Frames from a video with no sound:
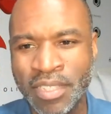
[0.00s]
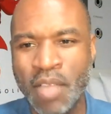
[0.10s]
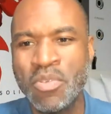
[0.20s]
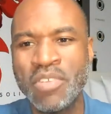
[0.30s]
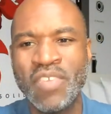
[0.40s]

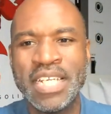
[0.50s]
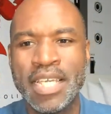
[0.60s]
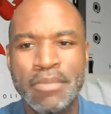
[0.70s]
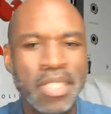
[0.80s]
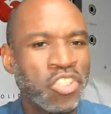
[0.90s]
I want to find
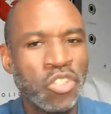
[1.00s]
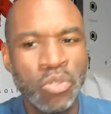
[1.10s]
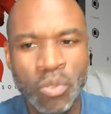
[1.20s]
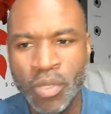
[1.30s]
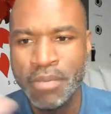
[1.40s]
out about
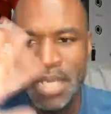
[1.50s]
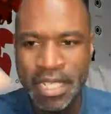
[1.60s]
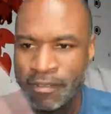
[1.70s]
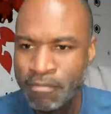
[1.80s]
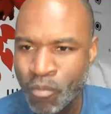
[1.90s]
you. What am
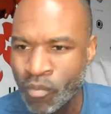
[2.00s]
I?